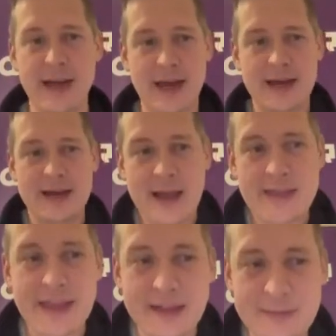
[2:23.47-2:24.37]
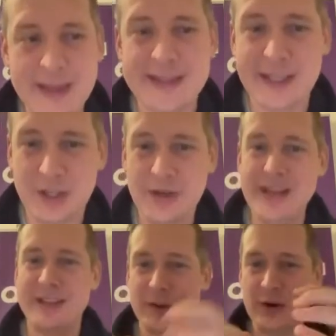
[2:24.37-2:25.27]
And that means that you
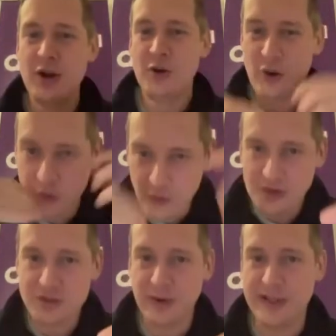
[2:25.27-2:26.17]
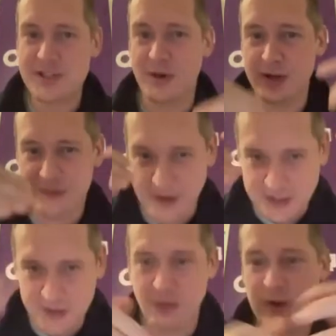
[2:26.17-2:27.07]
need to, across all these
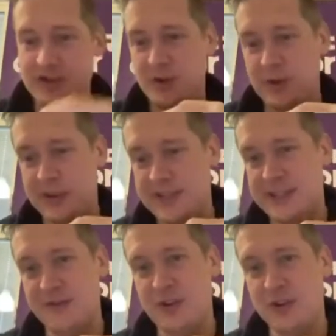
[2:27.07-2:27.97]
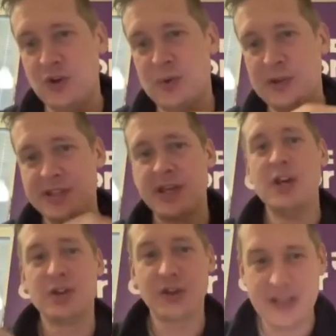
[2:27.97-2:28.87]
artifacts, across all these different tools,
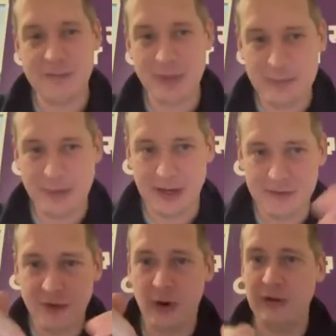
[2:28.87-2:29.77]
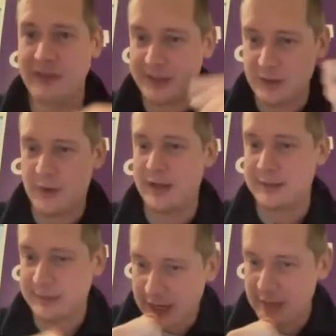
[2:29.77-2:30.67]
to keep people involved at the
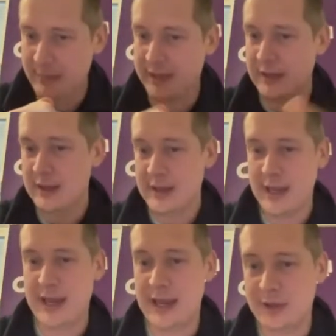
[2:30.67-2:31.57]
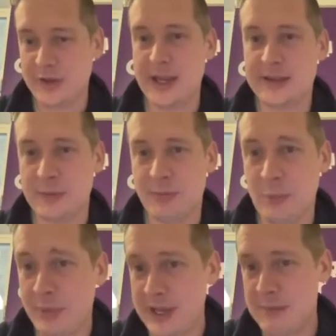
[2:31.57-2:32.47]
right timing, to get the
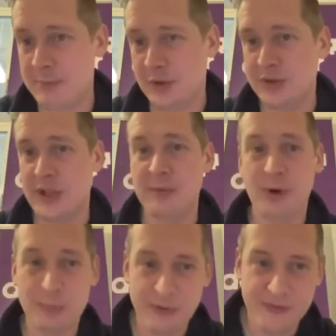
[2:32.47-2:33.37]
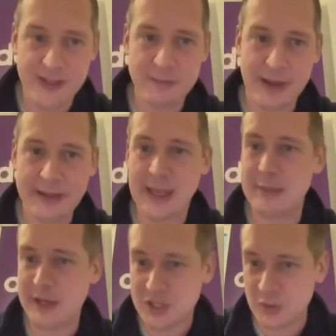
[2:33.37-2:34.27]
proper input and the proper feedback
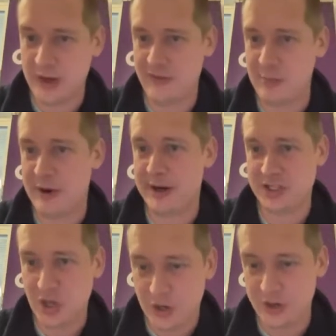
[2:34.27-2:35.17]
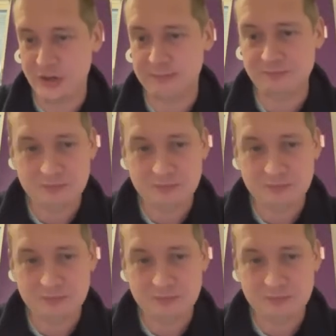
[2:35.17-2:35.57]
and make sure everybody is heard.